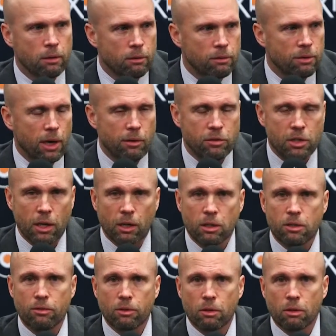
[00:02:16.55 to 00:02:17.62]
5
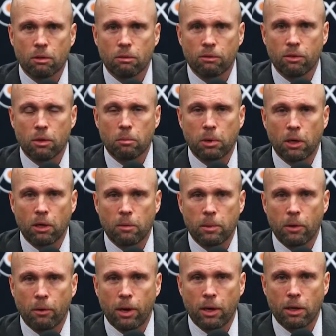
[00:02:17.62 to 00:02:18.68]
seconds for the player to be
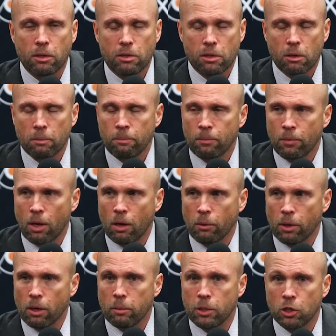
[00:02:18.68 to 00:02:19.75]
ready. So yeah, we
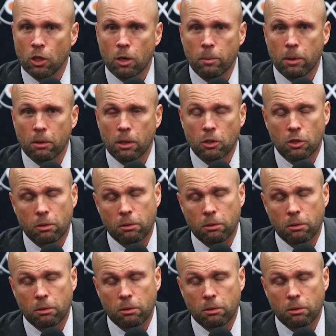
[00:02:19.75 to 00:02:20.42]
got to be sharper.